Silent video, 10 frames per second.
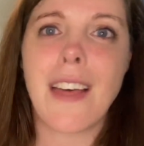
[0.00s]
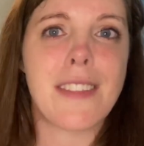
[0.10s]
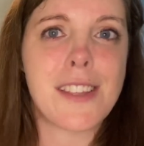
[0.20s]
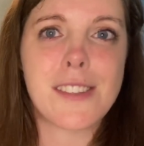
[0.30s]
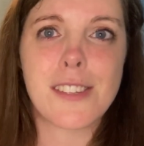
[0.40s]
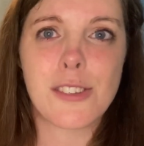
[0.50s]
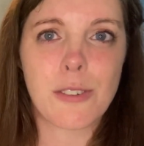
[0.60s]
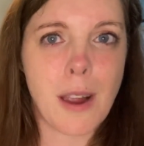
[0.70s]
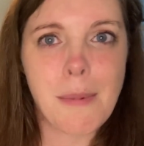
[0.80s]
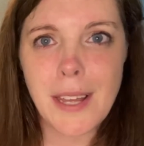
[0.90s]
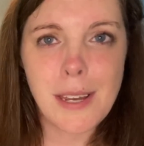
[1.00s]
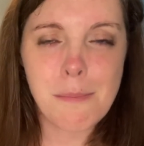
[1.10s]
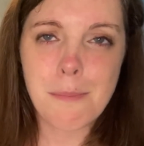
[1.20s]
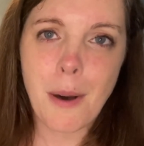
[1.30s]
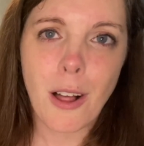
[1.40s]
and then scrub it
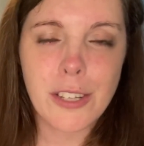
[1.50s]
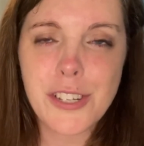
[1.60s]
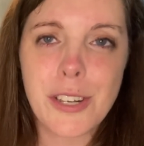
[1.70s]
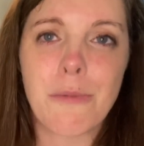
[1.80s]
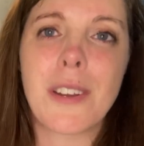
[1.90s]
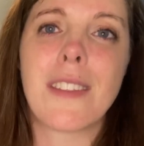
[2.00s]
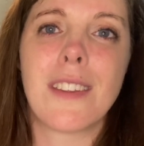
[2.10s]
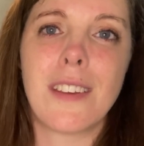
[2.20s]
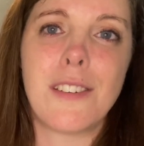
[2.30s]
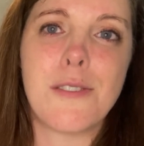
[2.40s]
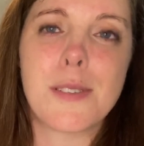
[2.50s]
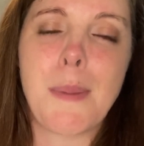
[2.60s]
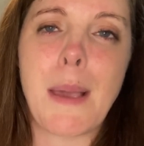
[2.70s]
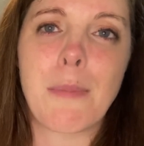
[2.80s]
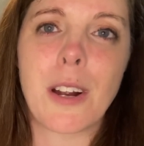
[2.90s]
and polish it with the
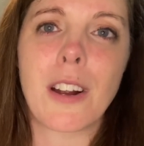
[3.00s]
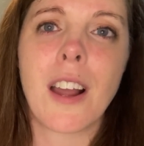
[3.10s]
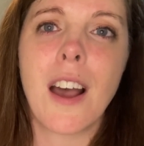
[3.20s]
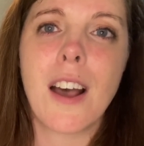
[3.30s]
newspaper.